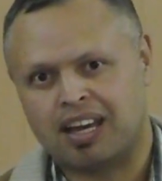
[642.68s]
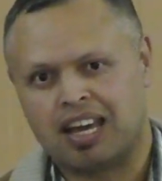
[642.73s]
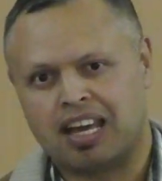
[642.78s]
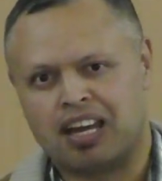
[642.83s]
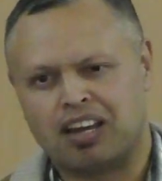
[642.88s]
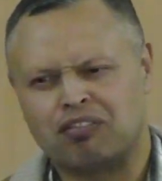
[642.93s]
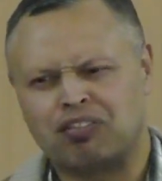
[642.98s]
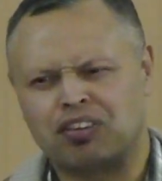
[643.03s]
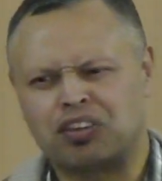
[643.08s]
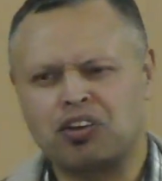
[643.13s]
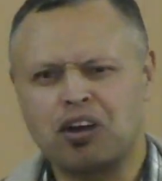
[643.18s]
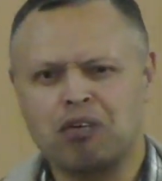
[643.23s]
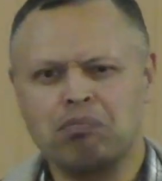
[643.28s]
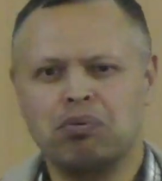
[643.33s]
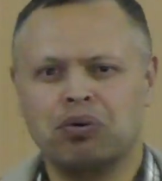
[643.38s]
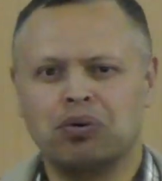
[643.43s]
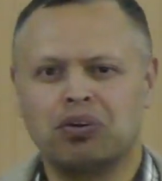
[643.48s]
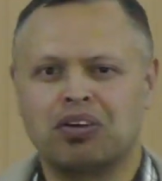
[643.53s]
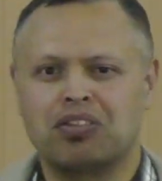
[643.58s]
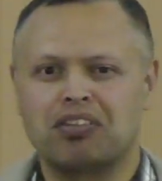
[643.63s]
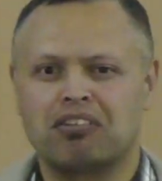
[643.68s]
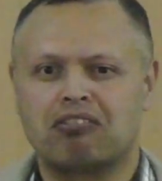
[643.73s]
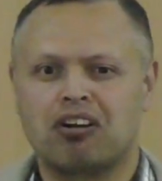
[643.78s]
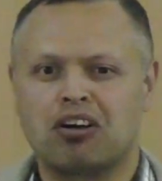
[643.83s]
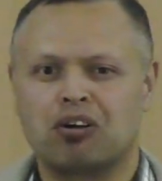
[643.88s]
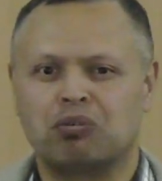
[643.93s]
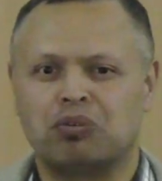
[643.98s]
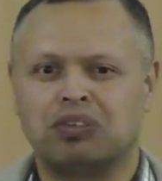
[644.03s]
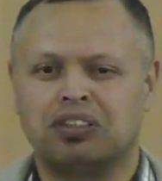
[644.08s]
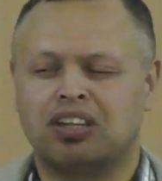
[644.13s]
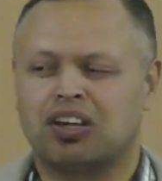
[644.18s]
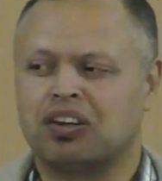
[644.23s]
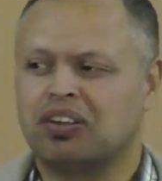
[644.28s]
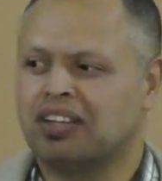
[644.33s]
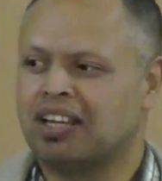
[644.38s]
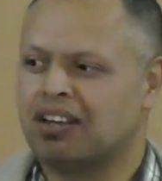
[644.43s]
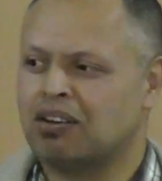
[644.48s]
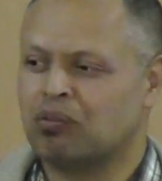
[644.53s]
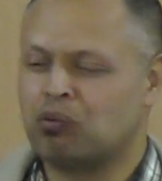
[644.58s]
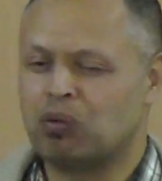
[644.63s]
And if it's not built on the rock, we know
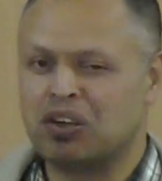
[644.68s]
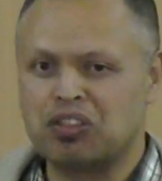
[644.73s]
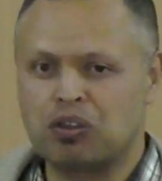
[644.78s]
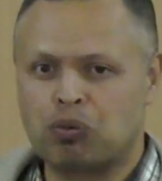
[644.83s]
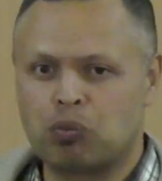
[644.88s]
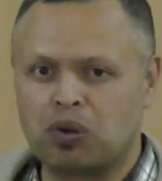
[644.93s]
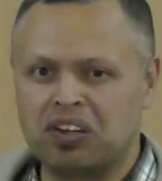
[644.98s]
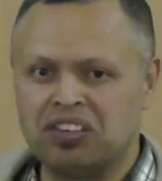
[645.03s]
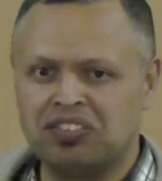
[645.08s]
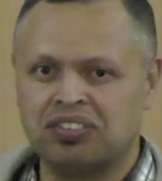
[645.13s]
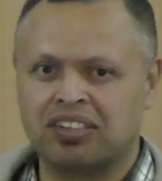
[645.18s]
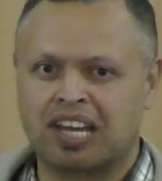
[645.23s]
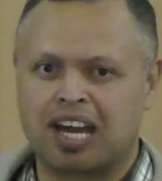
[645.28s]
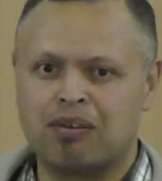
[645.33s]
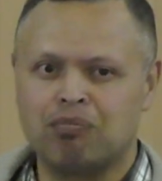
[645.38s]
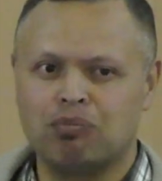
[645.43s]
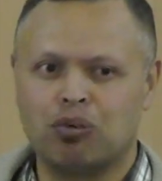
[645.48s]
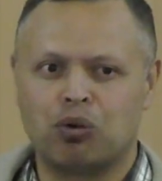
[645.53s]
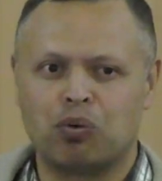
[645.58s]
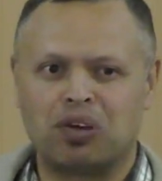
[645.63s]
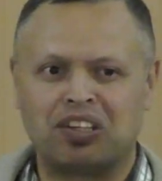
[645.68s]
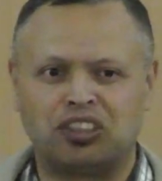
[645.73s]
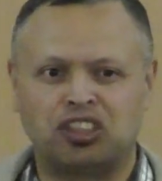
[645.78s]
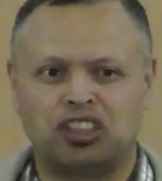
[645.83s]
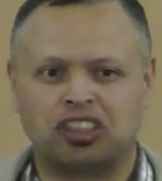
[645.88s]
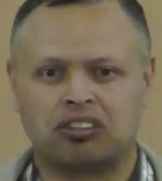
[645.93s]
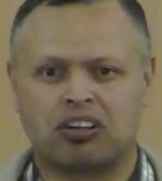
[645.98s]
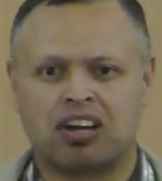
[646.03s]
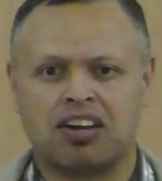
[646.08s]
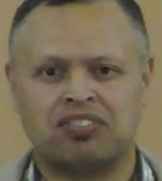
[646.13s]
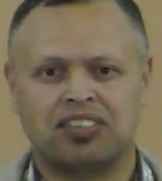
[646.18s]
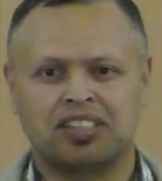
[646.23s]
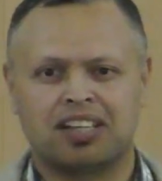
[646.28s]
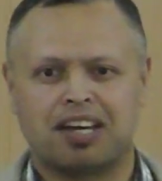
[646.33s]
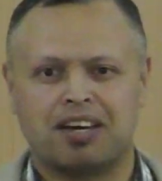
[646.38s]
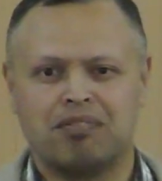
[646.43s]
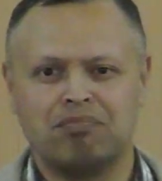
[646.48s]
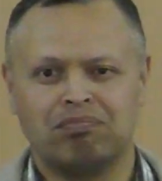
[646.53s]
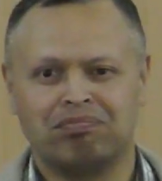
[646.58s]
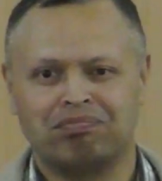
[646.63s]
that when the winds come or when strifes
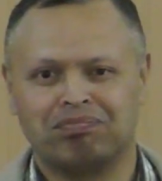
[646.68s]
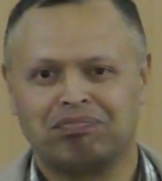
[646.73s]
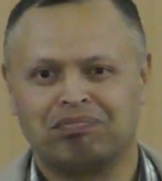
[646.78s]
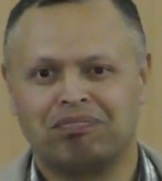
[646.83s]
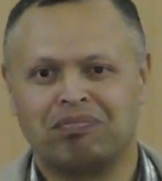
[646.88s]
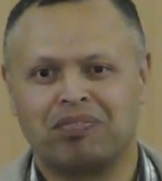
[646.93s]
come,